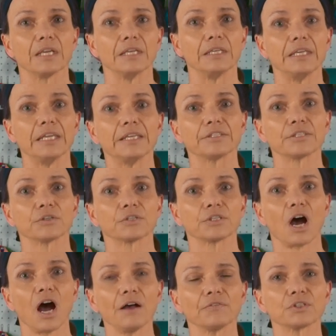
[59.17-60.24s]
Knees are
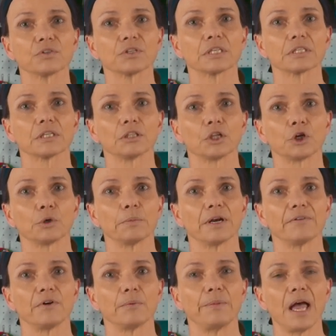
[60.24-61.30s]
soft, so just a little bit
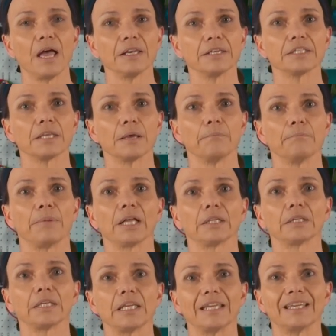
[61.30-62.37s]
of a bend.
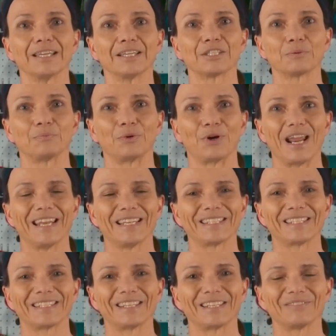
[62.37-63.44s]
Belly is
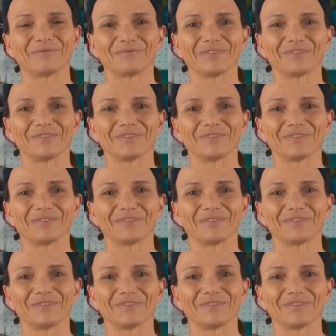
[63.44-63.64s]
braced.